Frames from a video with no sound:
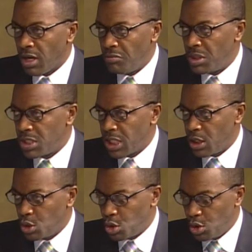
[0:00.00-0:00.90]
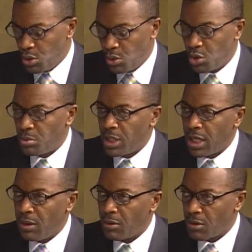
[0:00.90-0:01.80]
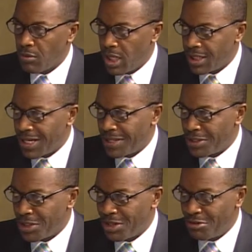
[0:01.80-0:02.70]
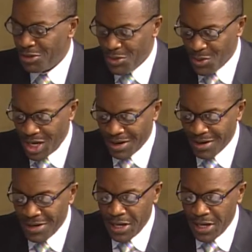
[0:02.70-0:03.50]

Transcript: and I've been saying shoes, but I'll correct that and say footwear.